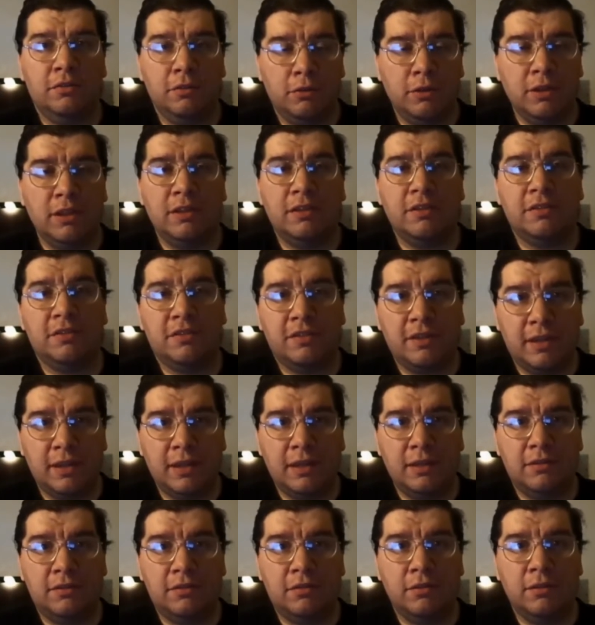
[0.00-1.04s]
Sony
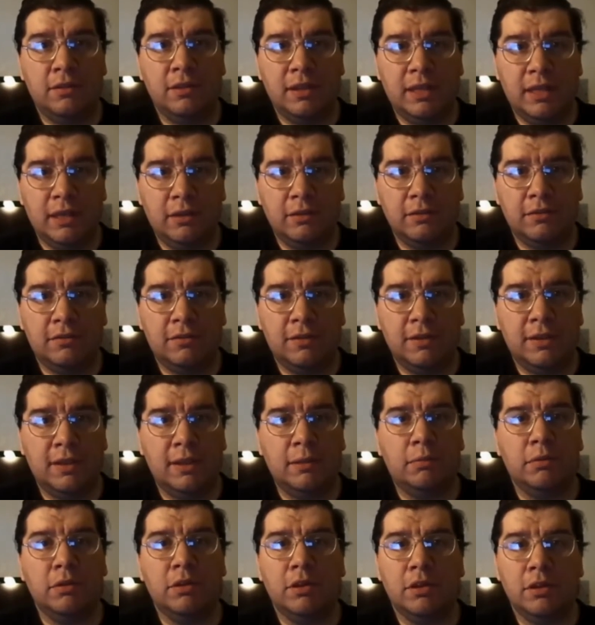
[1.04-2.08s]
decided to announce that
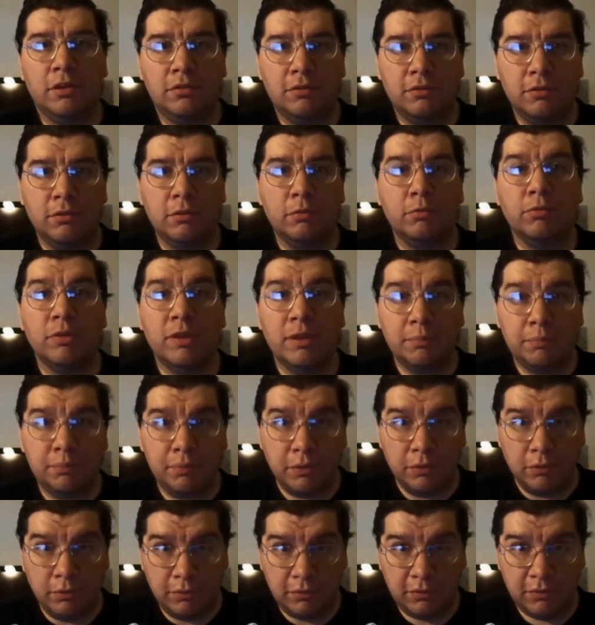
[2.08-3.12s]
they were going to do a
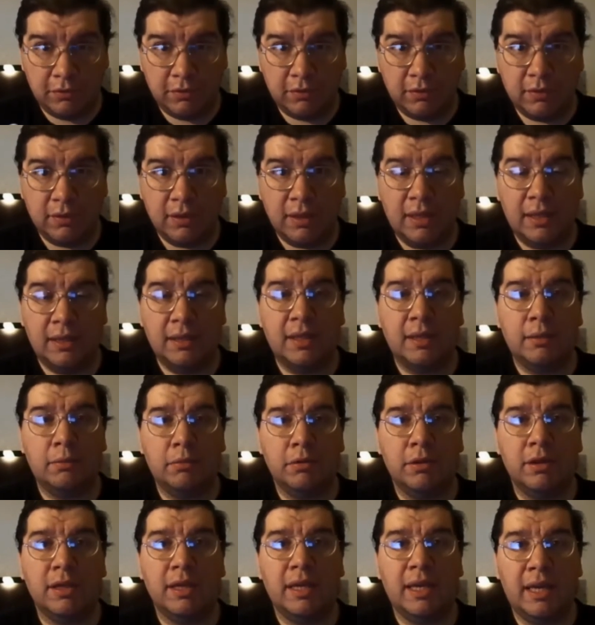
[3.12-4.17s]
reboot and they
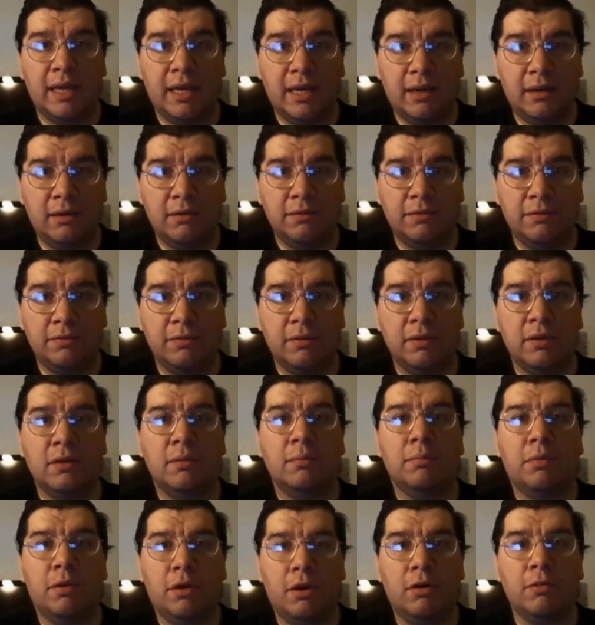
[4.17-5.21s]
were going to have
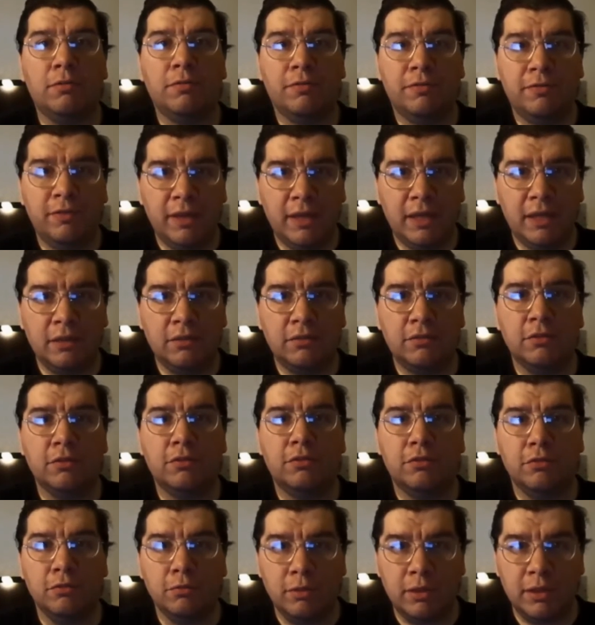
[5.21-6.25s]
Paul Feig
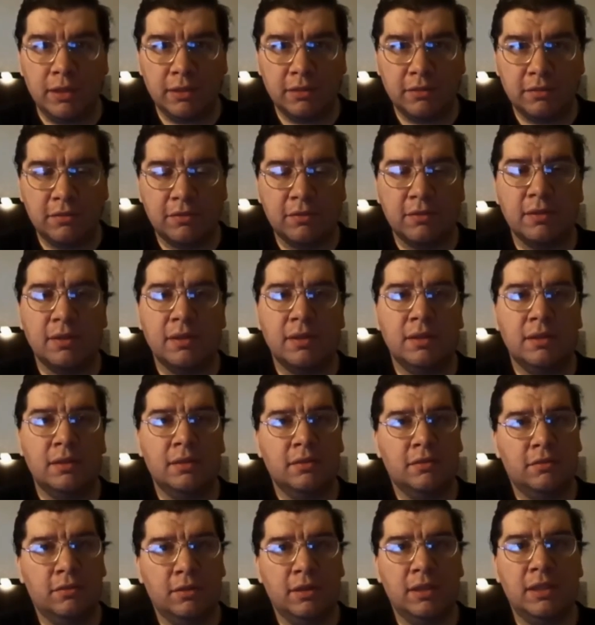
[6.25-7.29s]
to direct
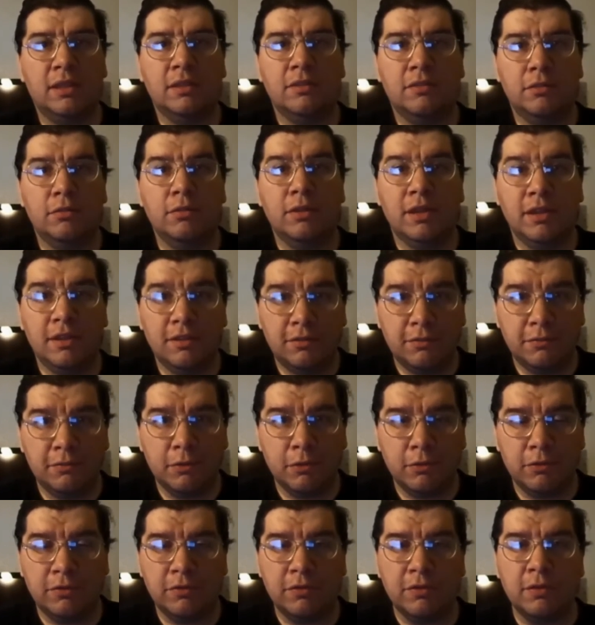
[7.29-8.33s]
so he can do his
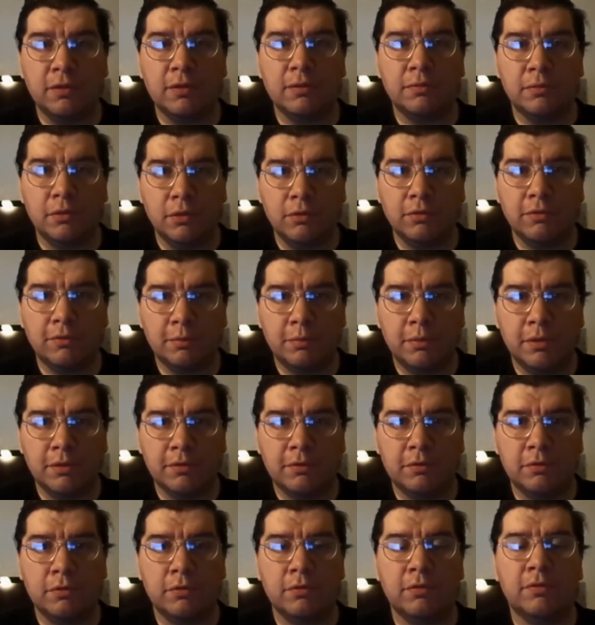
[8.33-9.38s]
version of
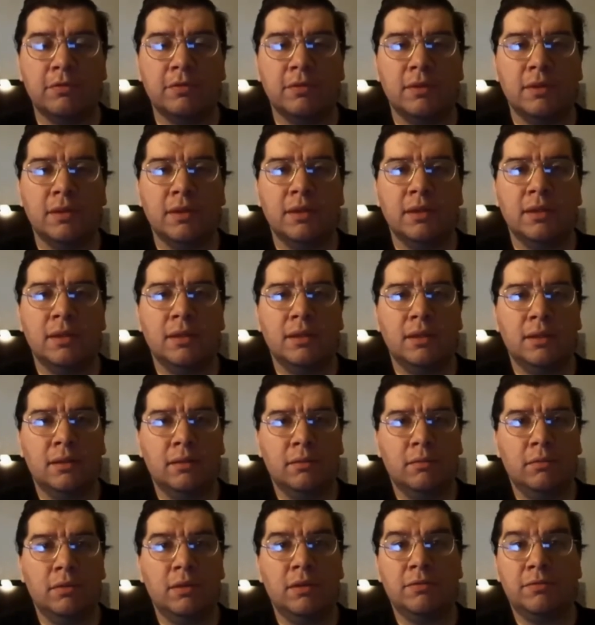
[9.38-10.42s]
Ghostbusters
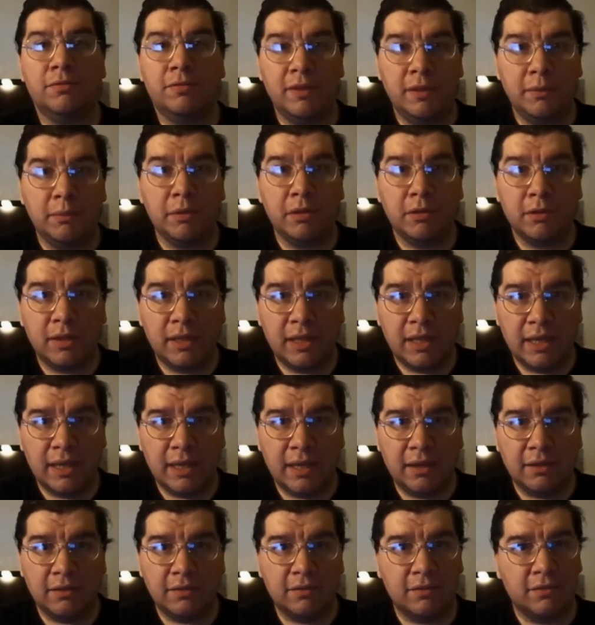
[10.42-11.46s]
with a female
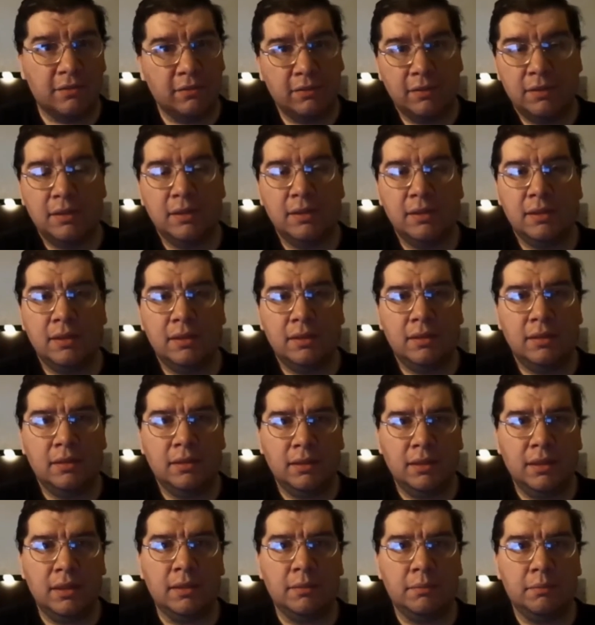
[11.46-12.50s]
cast,
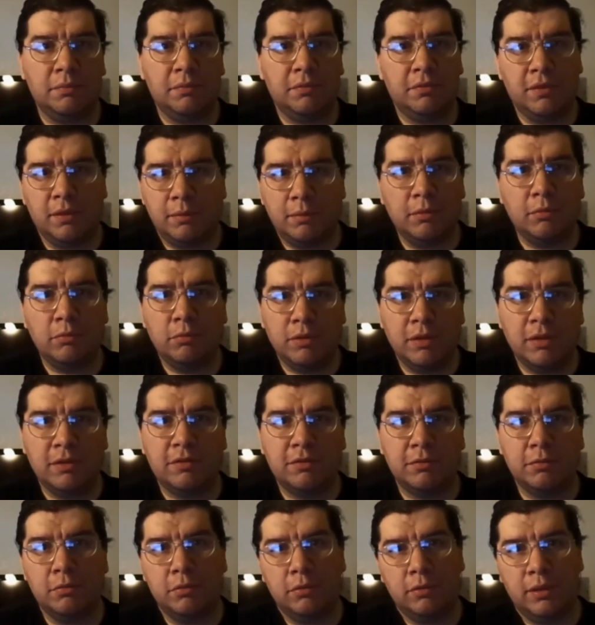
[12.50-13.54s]
you know, some of
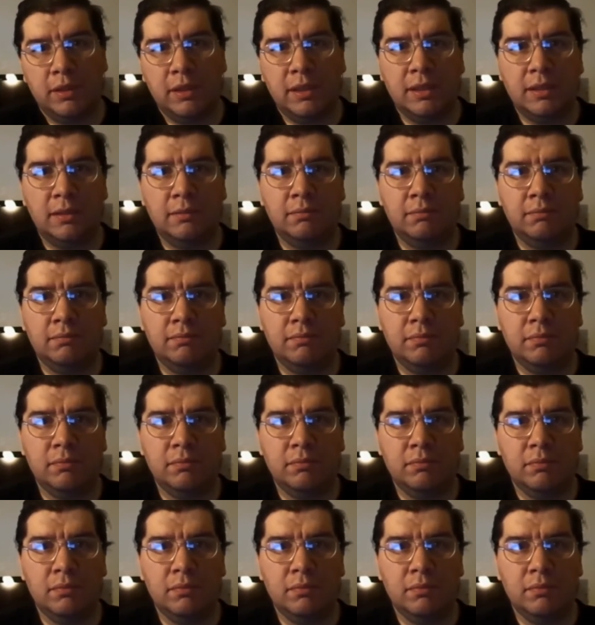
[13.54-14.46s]
which were in